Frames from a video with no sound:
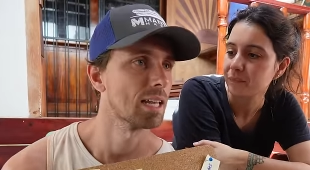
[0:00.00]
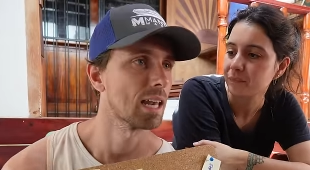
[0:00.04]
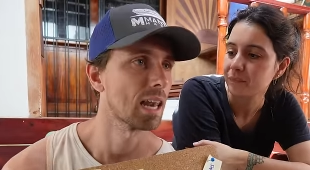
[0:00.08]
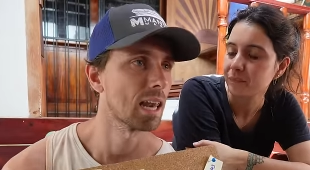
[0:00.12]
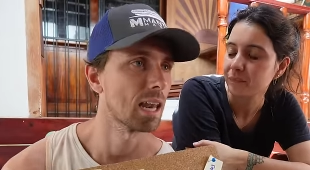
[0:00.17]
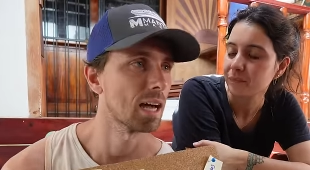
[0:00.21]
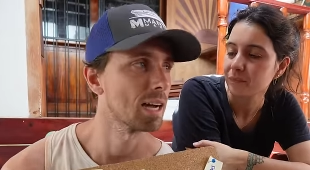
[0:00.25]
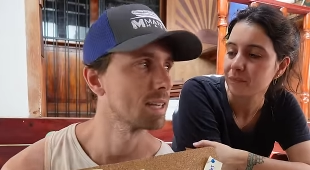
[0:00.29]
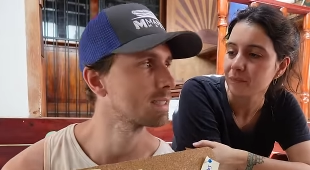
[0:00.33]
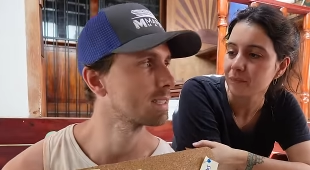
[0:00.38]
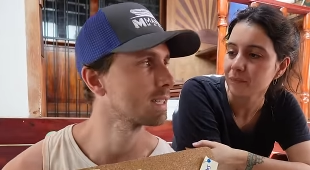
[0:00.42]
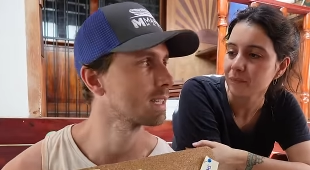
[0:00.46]

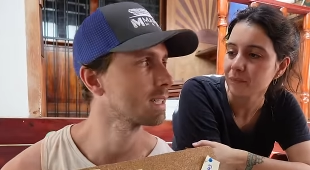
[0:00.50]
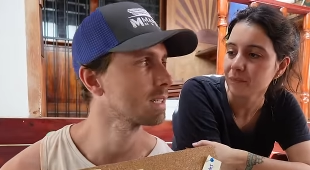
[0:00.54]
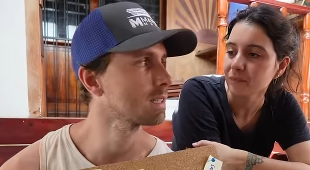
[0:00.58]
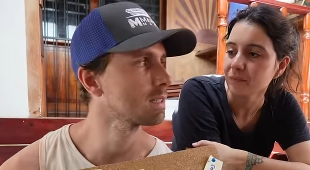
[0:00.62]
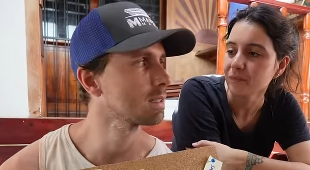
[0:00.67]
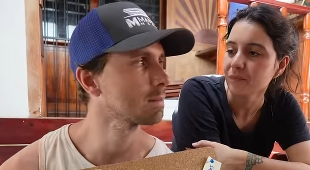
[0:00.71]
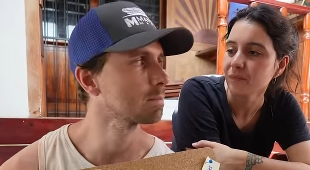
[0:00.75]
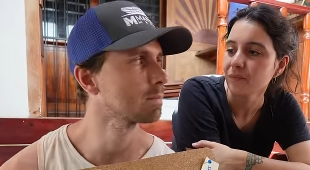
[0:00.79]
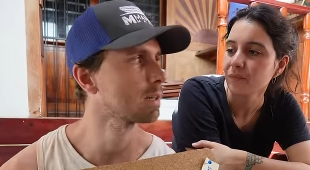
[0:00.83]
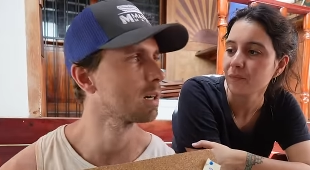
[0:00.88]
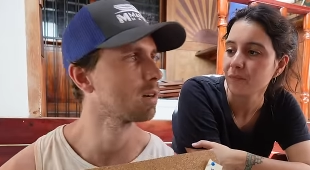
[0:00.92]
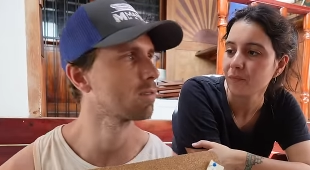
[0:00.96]
Speaker 1: lighting,
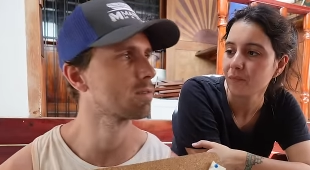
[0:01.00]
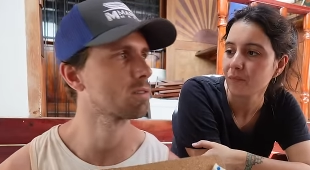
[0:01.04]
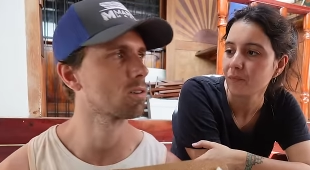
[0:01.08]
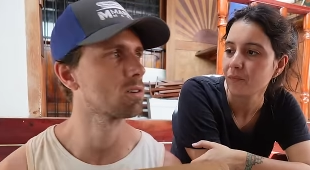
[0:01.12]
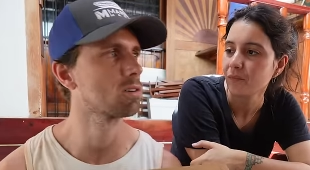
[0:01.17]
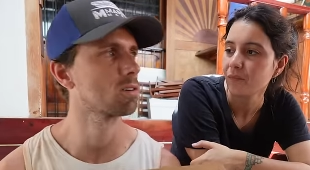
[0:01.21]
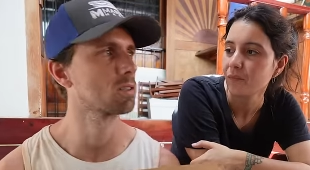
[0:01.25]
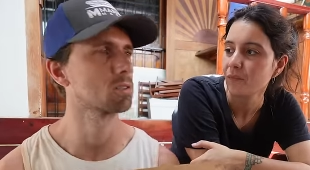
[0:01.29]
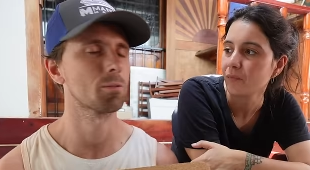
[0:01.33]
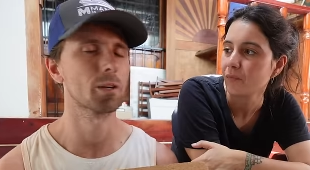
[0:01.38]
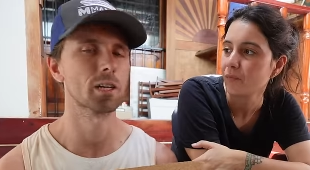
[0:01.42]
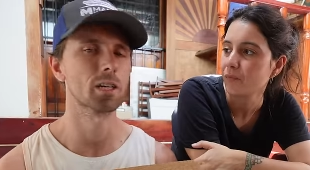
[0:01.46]
but of
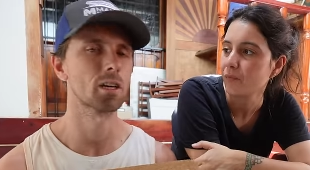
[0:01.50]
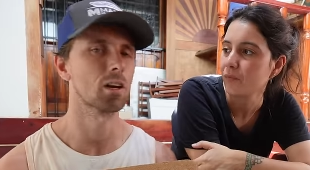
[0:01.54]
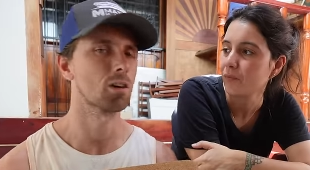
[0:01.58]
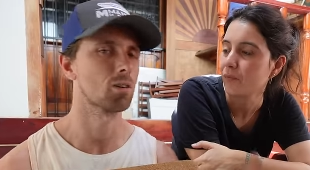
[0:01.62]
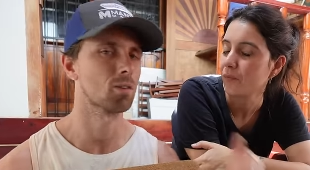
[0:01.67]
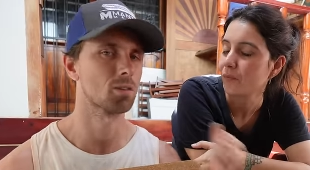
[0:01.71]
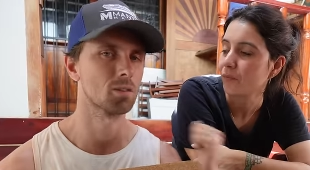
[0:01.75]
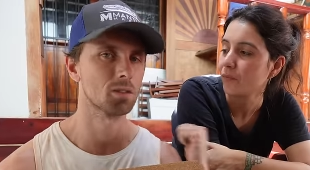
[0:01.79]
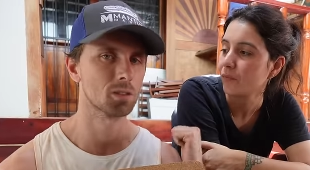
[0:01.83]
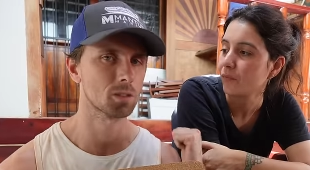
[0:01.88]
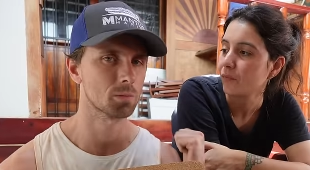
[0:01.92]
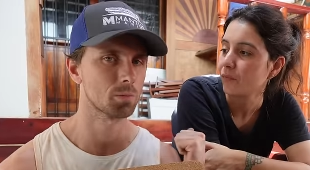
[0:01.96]
course we're going
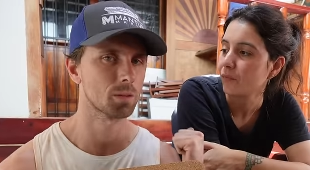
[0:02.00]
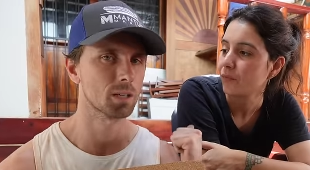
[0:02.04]
to launch.